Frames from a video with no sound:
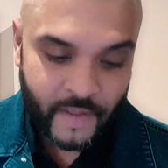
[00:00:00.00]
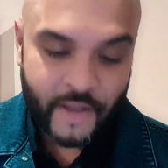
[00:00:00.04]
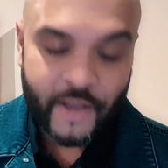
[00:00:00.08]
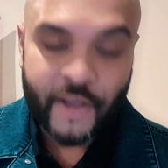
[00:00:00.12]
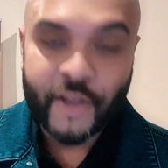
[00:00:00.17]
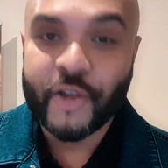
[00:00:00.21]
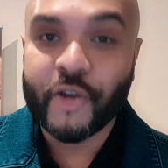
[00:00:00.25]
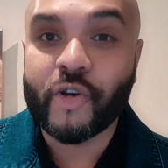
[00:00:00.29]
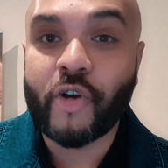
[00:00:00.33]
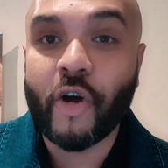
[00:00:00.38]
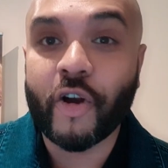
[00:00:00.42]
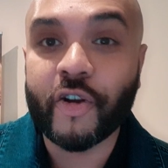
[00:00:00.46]

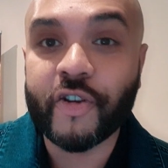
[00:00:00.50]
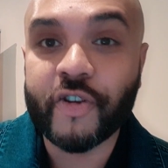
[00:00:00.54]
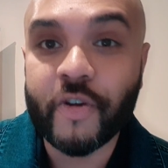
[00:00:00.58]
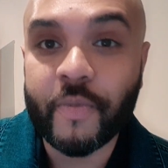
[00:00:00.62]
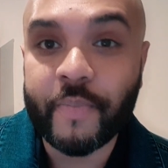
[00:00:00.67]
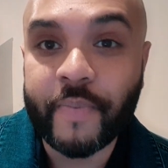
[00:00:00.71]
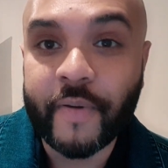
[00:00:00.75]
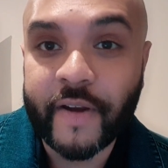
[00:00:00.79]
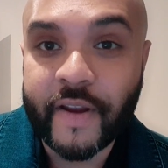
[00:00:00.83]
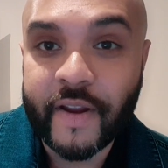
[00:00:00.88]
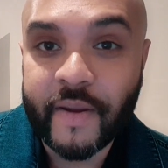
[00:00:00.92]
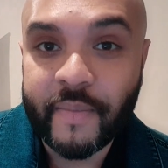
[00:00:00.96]
you got your
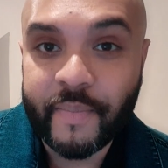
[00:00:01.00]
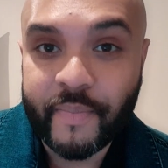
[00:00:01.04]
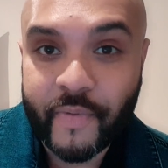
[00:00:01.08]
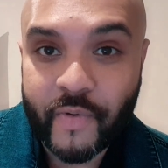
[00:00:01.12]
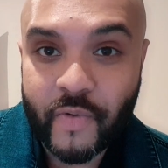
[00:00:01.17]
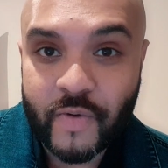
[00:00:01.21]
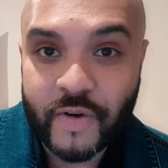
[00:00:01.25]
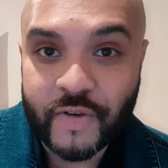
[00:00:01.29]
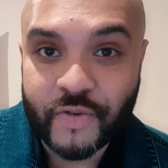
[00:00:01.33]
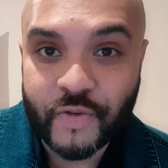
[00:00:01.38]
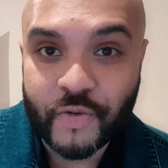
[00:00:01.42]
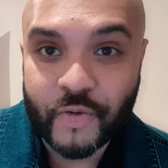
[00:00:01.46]
pre
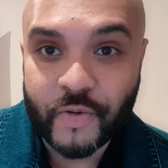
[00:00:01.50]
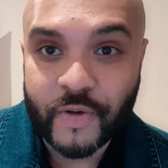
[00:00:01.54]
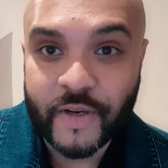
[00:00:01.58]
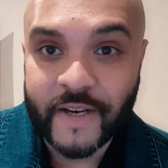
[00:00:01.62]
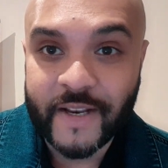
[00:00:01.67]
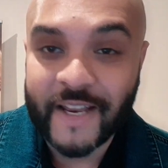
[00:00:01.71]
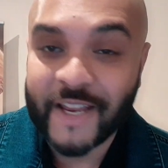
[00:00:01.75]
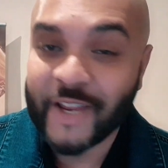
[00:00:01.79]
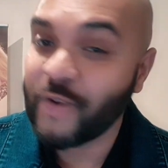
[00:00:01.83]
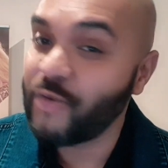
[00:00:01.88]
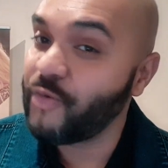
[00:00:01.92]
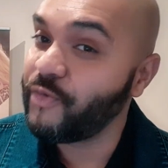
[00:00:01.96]
approval sorted,
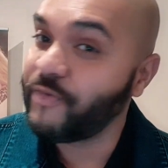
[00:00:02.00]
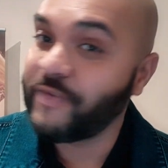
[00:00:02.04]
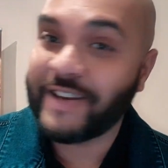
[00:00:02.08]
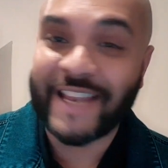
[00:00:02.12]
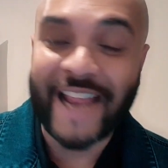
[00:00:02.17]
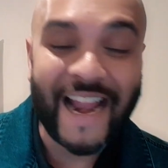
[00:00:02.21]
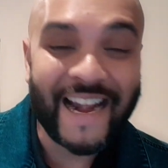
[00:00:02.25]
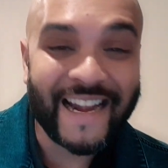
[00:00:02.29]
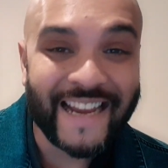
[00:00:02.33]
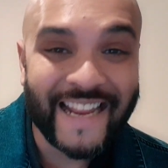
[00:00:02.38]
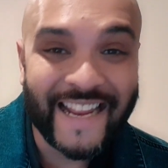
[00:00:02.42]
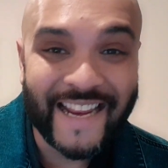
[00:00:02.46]
you've
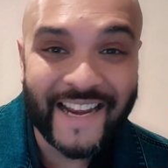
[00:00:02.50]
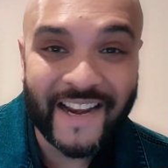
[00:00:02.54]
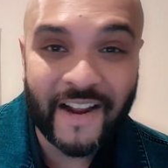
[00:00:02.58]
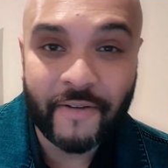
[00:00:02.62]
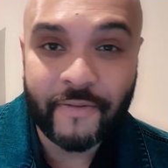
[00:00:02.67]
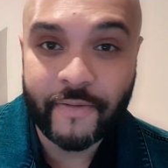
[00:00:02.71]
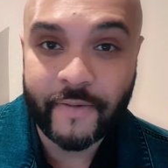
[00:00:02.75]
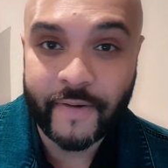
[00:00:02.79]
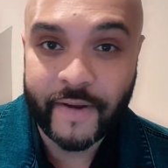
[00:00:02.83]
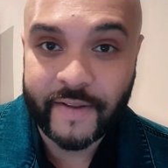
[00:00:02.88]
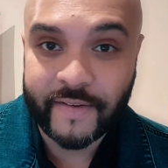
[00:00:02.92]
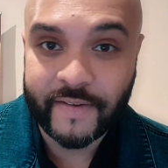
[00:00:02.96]
done
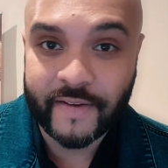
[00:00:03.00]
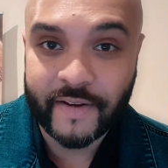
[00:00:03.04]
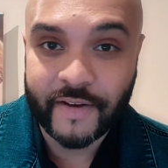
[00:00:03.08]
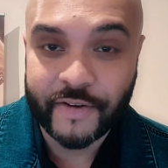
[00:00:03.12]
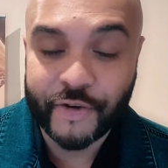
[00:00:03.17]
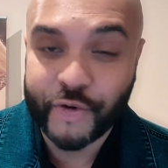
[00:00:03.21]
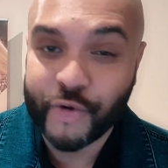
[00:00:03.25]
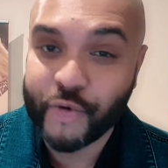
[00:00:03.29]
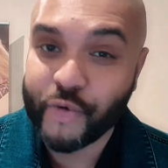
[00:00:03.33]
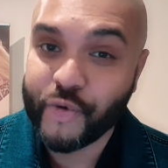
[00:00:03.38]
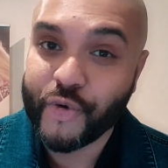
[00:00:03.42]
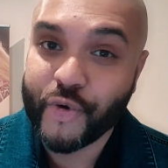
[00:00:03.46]
enough research,
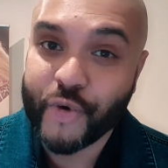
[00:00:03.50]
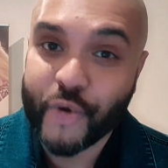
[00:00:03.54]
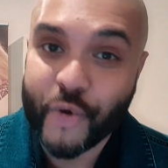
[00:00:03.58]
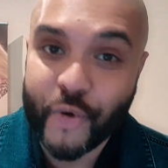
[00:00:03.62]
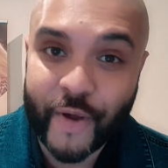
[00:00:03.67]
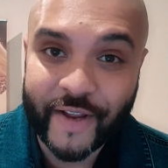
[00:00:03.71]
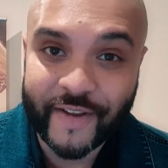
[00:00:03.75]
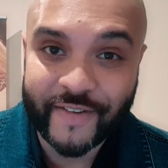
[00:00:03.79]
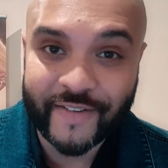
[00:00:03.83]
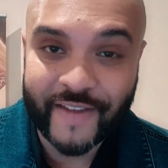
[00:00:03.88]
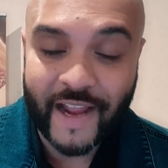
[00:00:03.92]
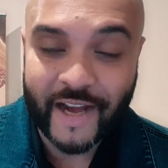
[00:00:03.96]
you know
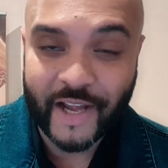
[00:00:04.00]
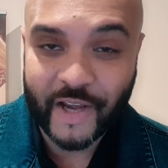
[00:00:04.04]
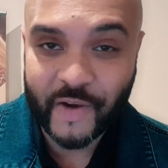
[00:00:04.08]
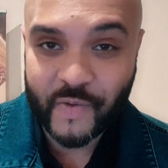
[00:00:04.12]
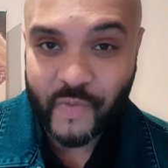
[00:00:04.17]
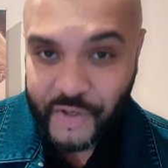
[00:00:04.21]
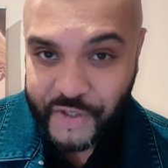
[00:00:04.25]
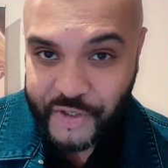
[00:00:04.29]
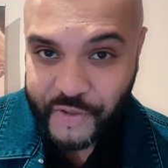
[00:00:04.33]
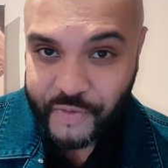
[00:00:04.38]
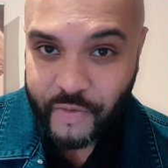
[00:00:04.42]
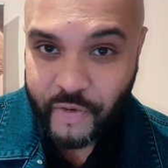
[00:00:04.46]
exactly
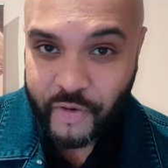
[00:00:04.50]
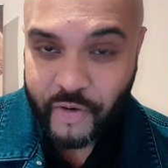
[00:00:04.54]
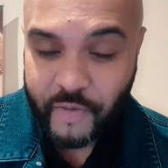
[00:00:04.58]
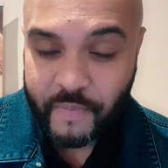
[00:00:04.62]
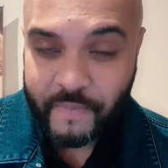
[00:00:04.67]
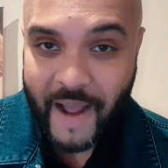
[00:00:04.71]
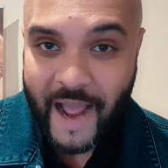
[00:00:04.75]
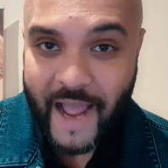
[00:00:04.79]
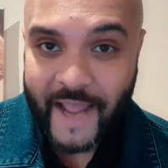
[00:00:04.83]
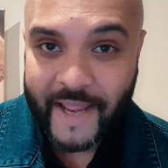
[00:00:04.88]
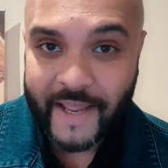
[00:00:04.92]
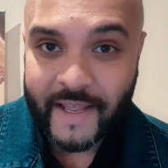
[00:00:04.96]
what you want to
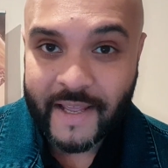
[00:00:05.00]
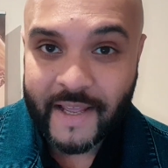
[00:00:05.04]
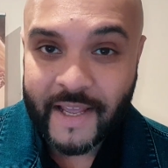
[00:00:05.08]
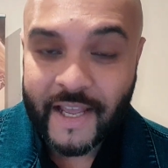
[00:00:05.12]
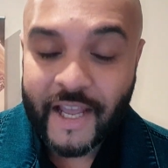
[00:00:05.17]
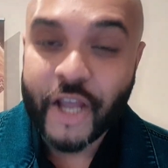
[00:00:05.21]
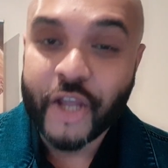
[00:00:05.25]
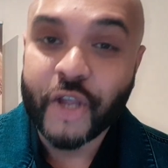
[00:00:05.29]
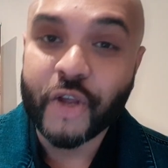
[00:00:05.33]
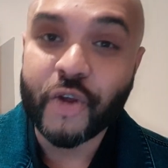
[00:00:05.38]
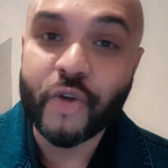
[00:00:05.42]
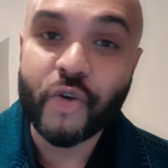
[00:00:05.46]
buy,
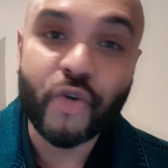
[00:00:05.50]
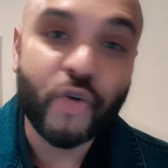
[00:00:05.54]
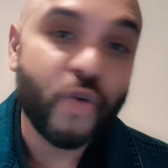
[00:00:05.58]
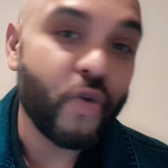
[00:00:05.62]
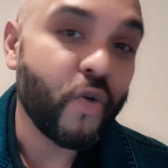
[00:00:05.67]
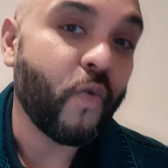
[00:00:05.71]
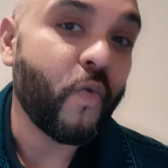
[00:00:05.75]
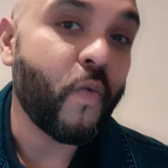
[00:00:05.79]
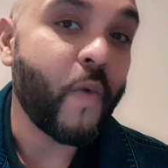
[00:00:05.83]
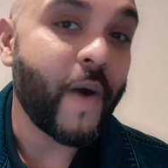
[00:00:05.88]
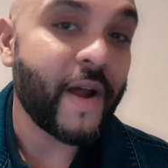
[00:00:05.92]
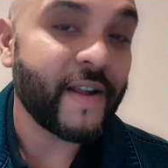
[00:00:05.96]
you know
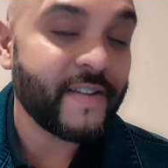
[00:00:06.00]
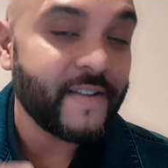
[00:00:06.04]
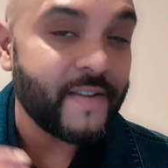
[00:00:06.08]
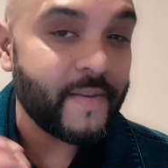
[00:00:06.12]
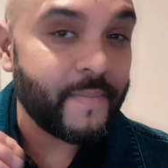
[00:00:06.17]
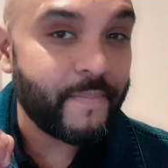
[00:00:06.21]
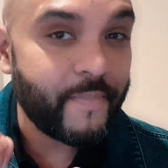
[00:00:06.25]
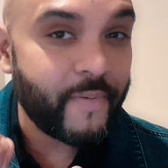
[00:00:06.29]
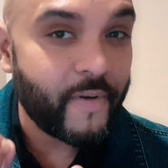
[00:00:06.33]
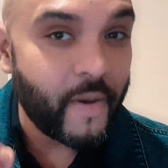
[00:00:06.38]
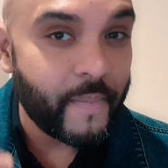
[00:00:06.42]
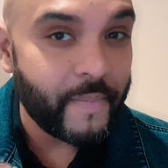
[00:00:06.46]
what's the
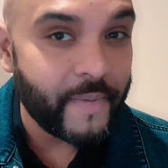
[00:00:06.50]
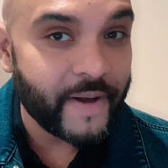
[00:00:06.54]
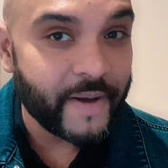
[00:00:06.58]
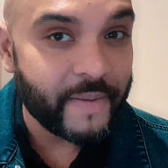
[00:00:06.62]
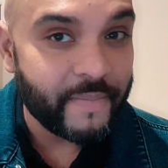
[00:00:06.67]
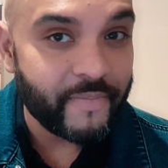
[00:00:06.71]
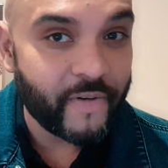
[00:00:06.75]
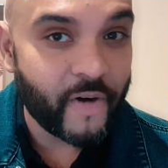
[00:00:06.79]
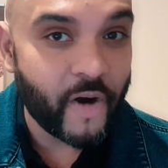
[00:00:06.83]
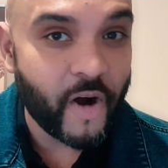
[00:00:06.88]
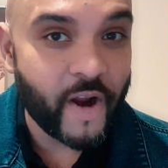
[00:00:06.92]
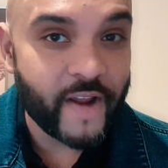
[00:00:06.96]
property
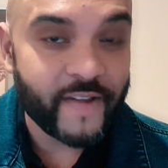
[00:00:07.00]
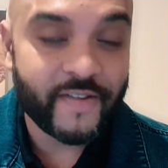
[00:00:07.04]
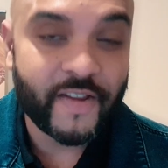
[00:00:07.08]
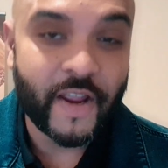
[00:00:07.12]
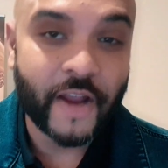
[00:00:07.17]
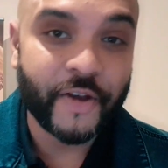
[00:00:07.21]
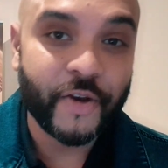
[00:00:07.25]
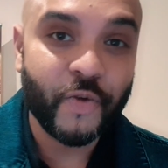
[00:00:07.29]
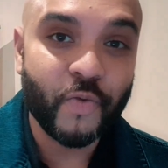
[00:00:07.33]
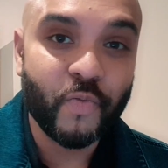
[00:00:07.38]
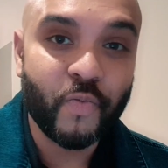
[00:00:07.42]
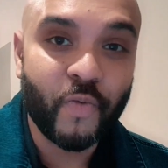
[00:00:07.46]
price
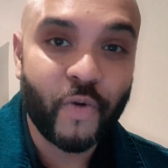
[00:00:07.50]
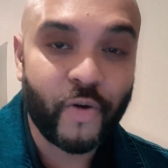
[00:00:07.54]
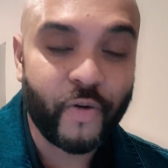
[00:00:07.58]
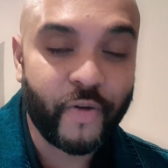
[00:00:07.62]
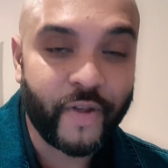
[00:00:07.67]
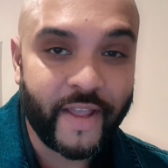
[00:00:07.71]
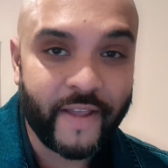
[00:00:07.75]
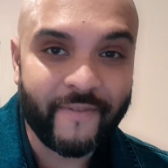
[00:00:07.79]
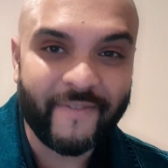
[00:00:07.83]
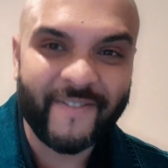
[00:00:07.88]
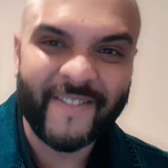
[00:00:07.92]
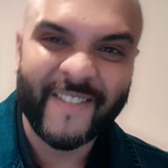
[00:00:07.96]
that you want
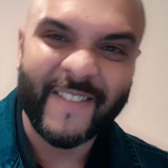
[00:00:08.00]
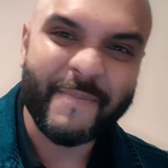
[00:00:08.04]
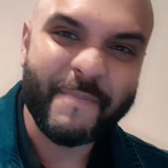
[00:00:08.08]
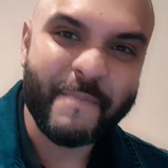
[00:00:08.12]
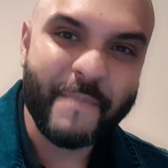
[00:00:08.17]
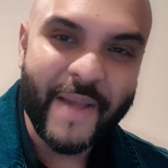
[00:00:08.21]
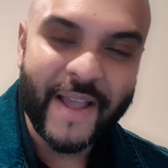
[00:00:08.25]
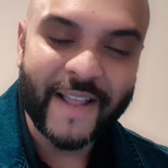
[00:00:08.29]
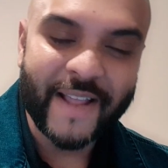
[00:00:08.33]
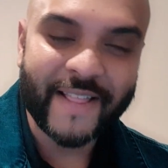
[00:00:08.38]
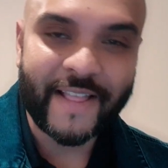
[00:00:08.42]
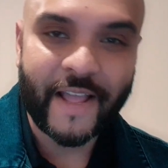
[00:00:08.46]
to give.
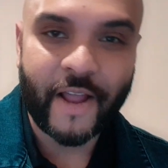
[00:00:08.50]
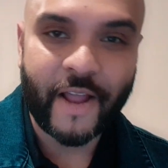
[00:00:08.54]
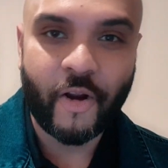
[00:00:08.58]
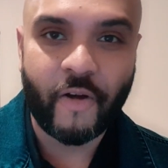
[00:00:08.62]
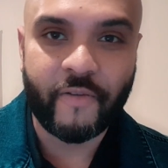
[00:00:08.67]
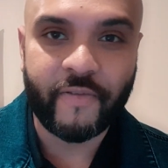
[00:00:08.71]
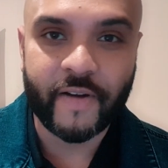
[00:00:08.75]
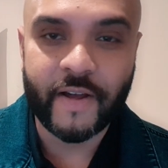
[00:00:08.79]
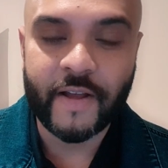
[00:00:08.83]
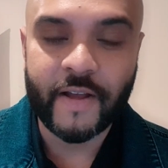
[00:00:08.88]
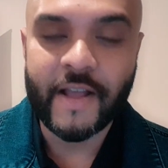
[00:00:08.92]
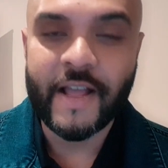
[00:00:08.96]
Make that
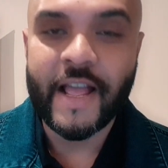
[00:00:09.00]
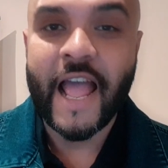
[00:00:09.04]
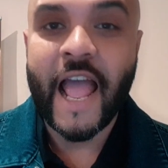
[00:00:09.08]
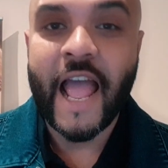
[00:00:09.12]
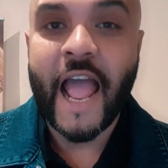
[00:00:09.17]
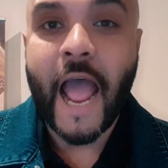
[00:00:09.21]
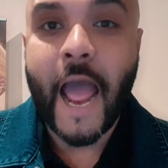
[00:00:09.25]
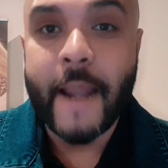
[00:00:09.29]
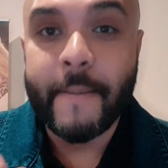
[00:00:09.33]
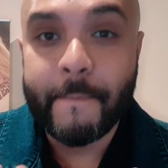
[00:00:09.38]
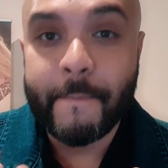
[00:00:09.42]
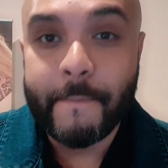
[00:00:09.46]
offer
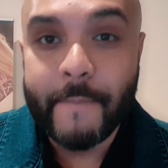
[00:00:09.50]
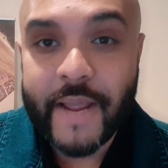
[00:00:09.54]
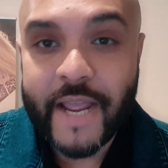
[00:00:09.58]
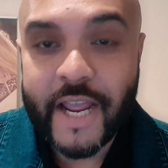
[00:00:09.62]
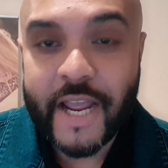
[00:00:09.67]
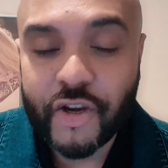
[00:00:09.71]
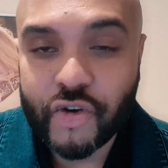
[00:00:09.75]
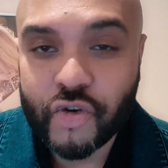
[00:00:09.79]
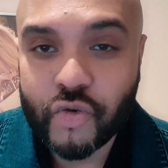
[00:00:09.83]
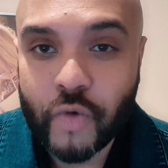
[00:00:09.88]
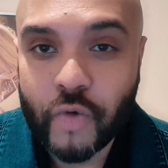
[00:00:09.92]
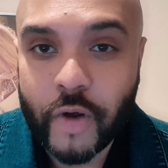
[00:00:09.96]
and make
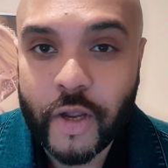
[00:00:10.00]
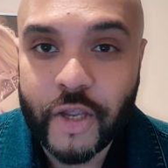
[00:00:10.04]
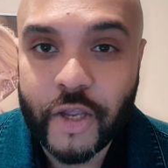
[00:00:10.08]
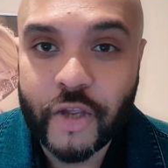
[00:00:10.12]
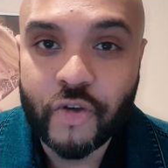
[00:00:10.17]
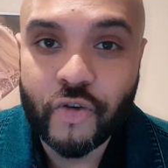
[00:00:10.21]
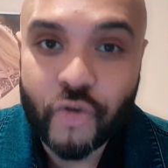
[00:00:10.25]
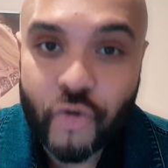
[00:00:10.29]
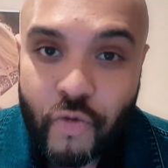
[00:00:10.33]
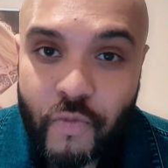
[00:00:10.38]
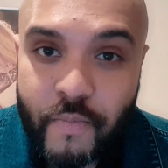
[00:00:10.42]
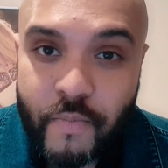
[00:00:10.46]
sure
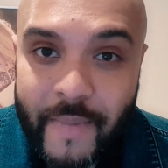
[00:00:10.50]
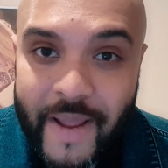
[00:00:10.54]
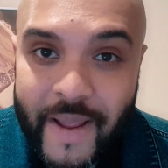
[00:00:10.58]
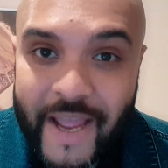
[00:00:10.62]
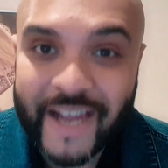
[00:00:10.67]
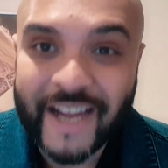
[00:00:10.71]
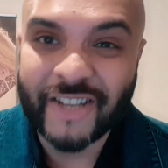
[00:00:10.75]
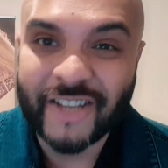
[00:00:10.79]
you make a